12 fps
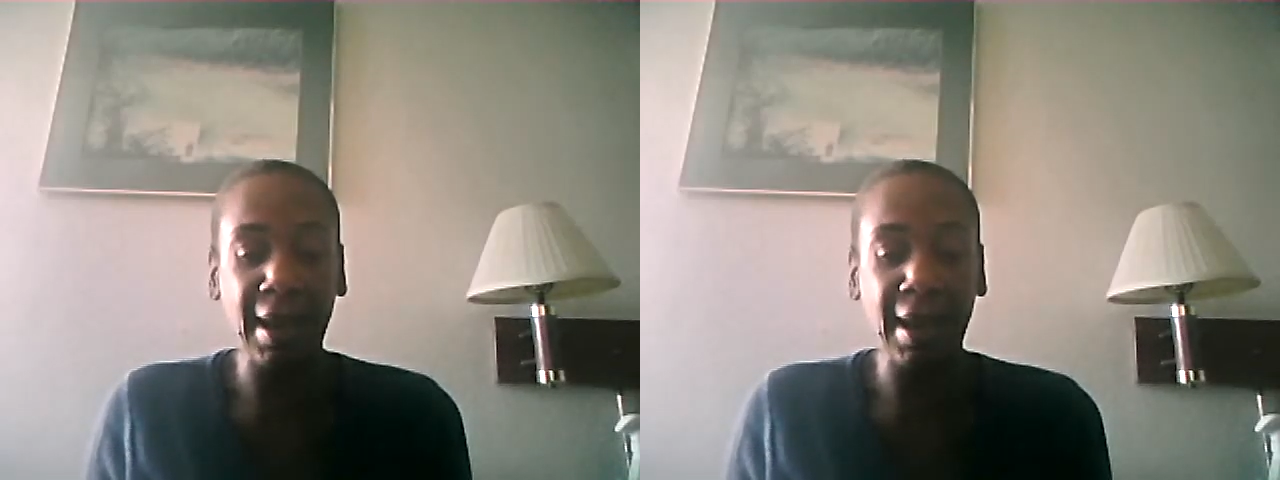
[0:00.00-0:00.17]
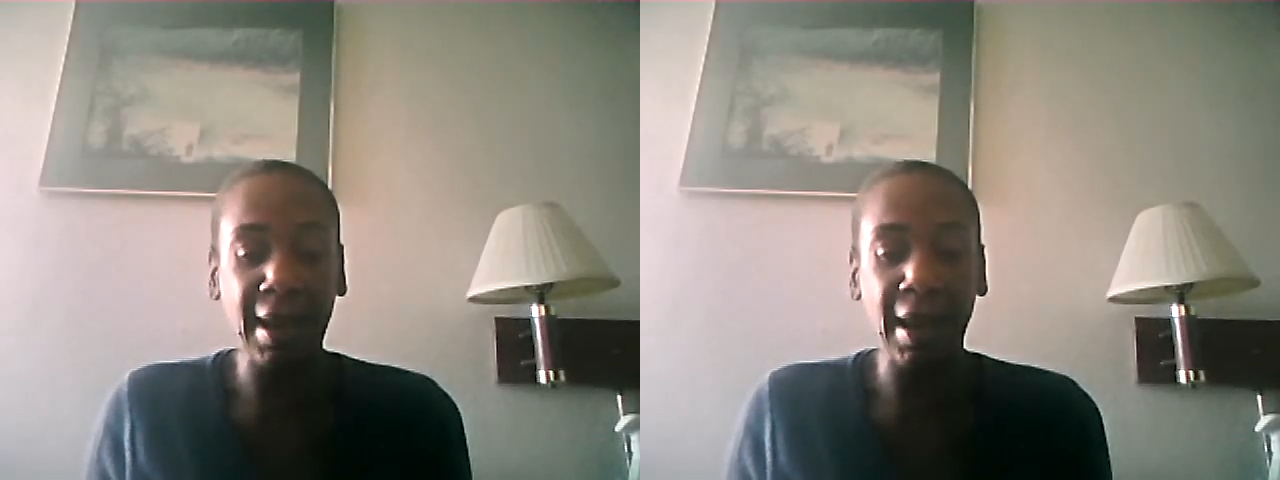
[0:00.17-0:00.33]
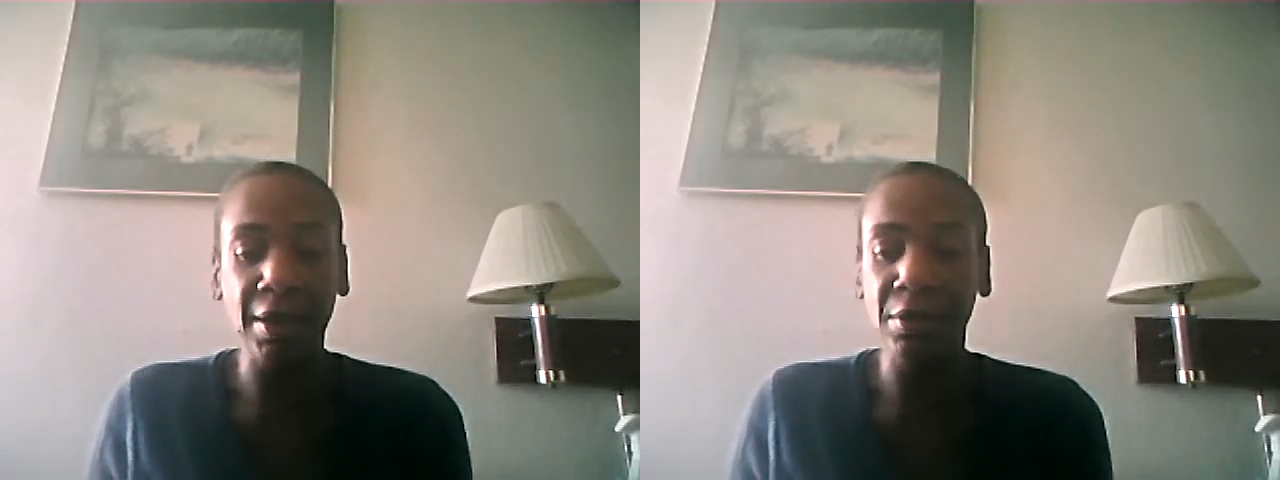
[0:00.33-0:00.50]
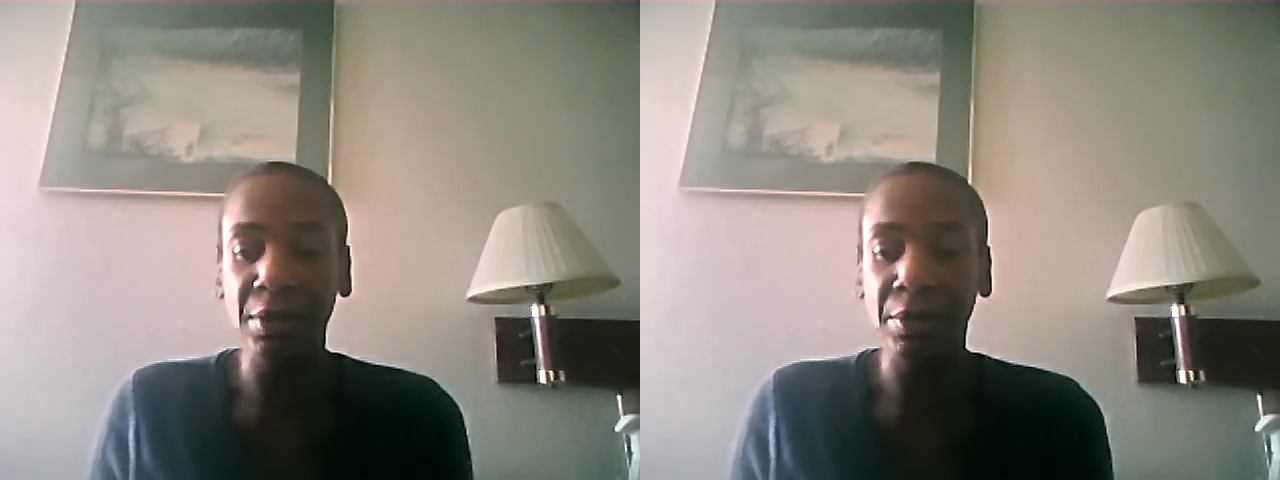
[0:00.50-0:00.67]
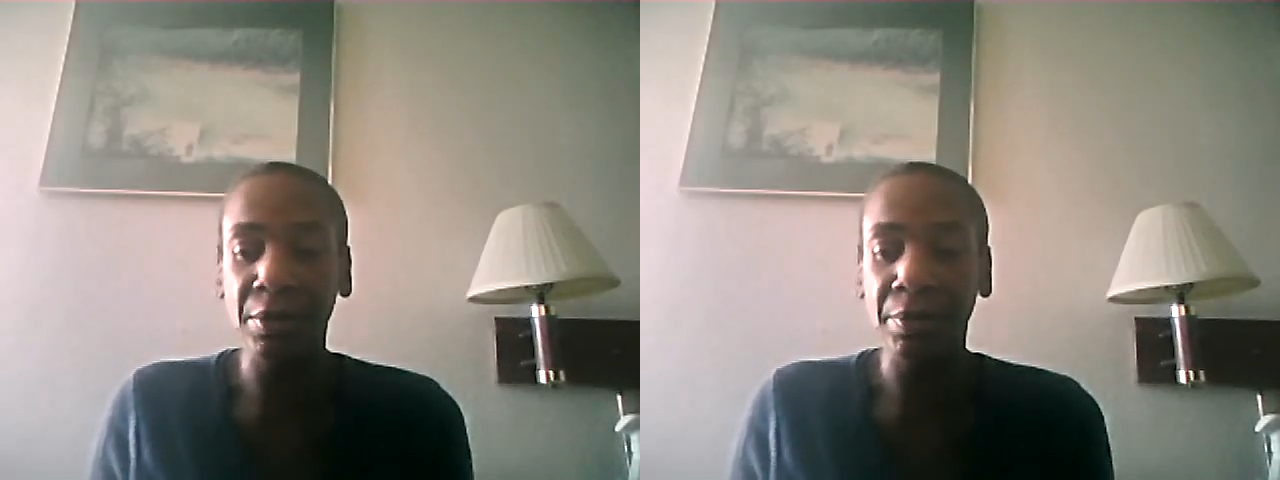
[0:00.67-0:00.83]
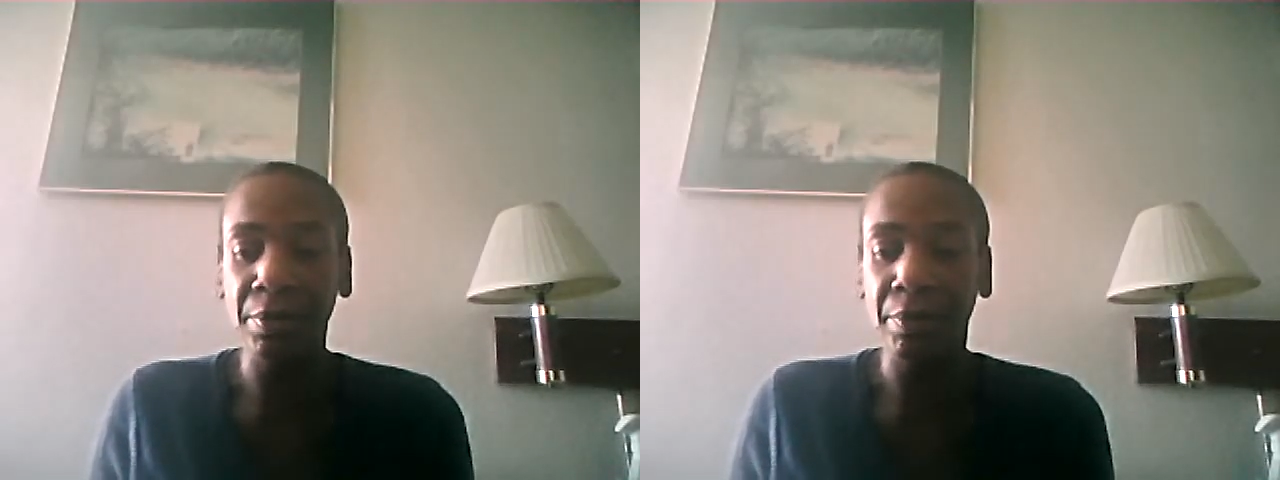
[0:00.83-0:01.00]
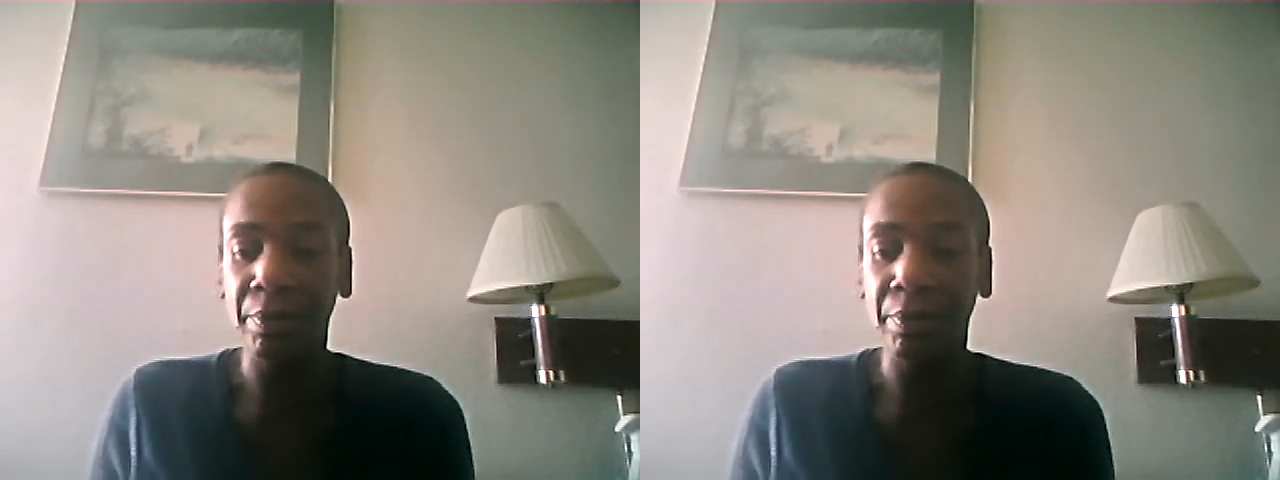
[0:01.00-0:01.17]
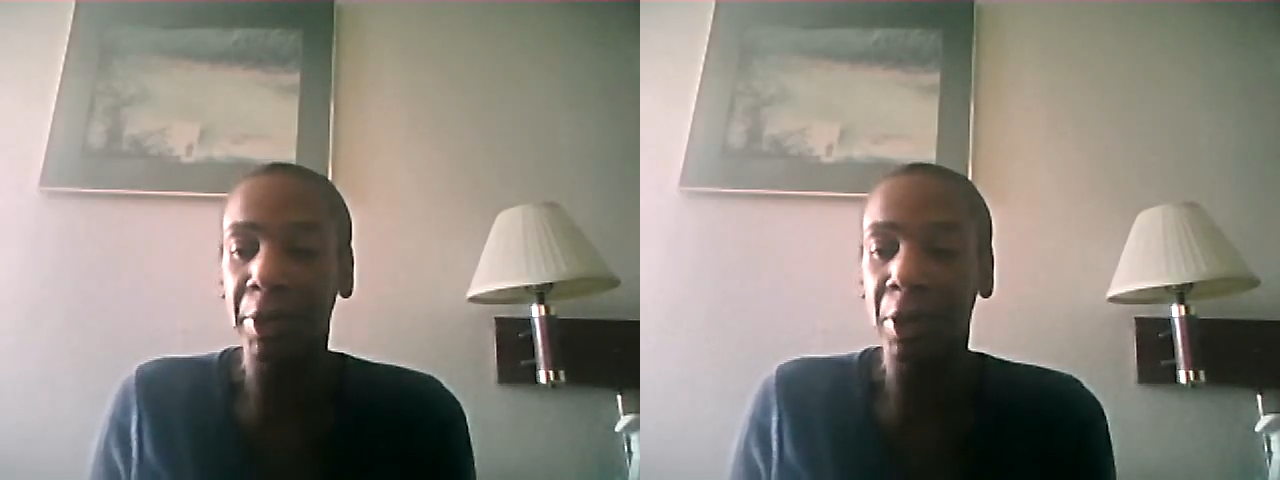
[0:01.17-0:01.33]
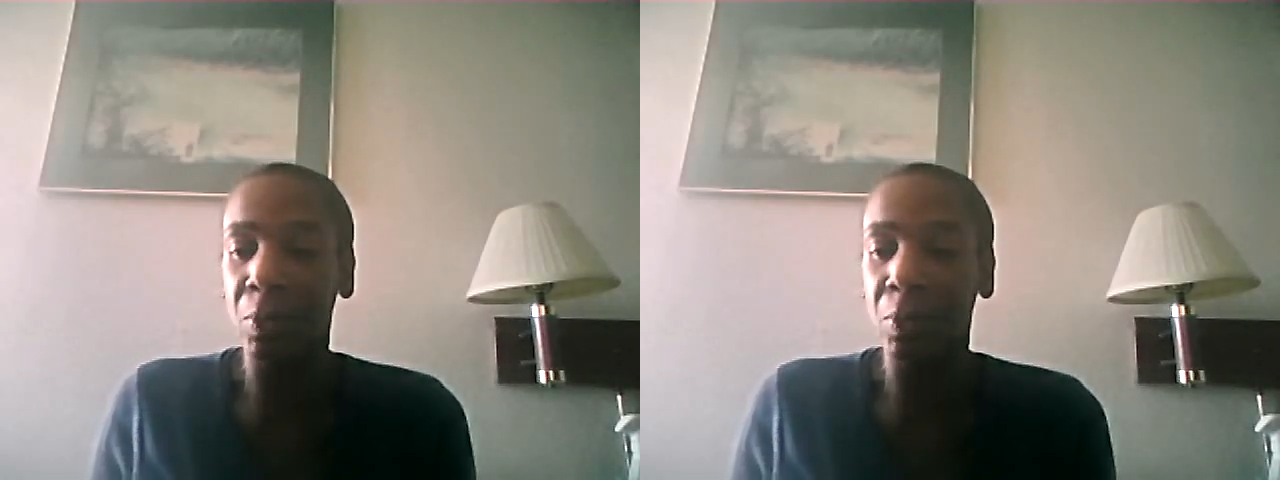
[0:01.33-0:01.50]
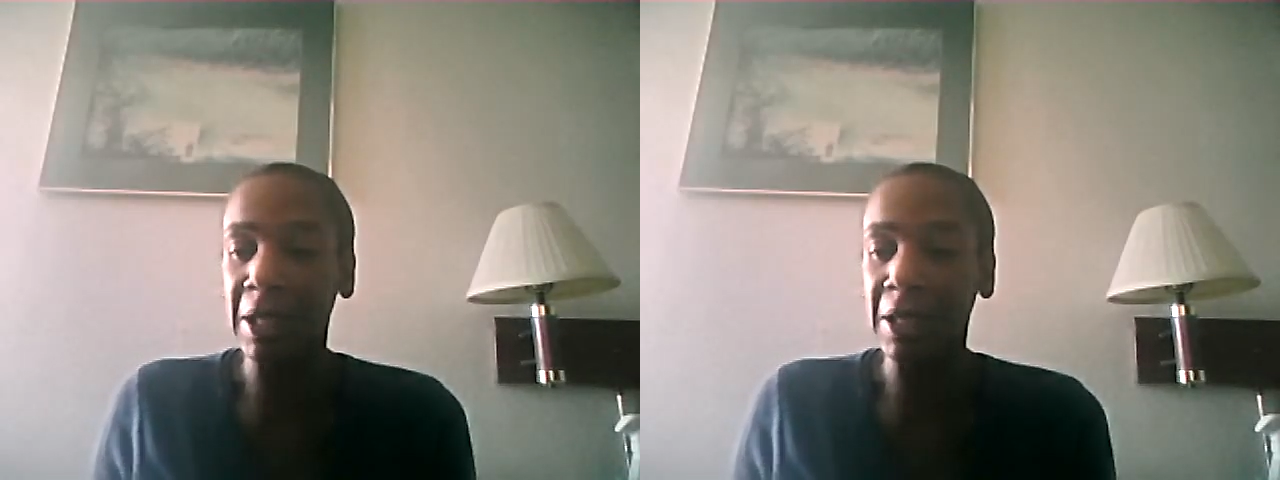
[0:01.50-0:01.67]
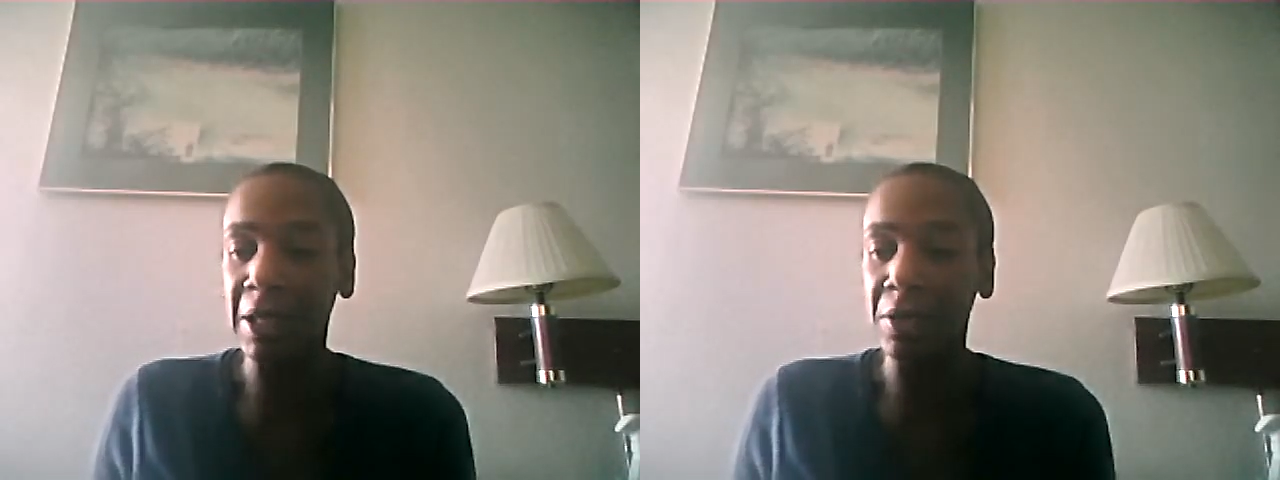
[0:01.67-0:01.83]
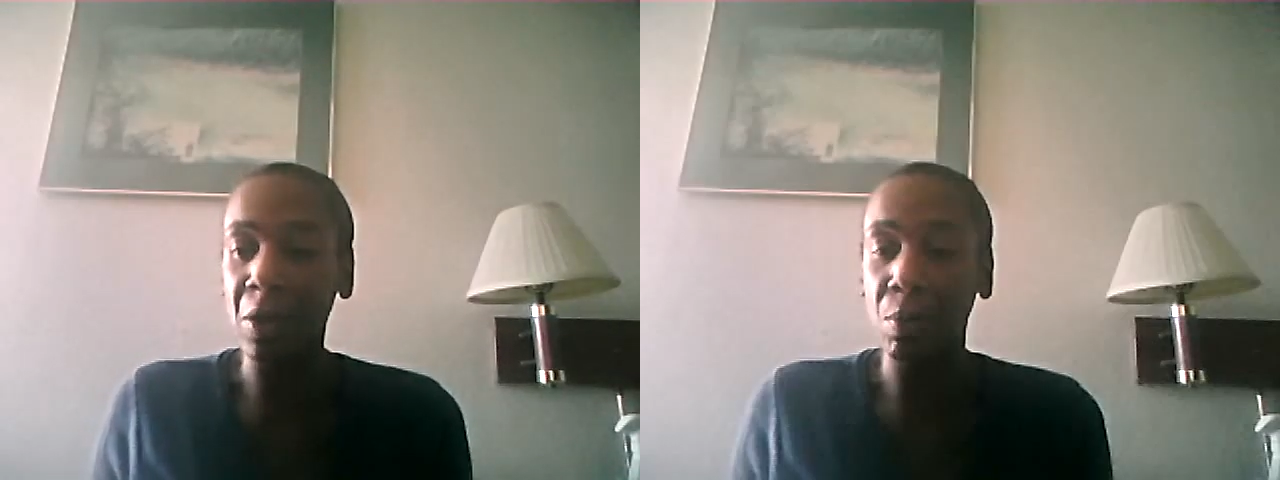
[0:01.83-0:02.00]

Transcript: and we